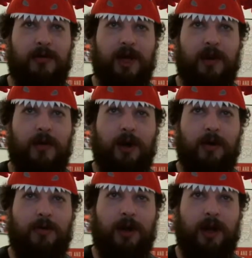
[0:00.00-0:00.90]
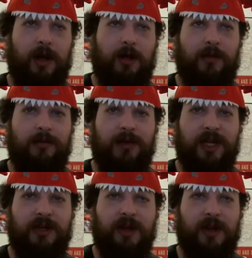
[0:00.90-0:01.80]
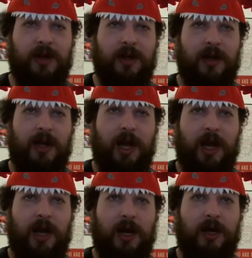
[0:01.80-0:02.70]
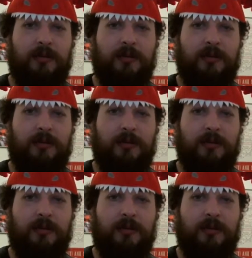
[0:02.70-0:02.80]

make a waterfall out of. But um,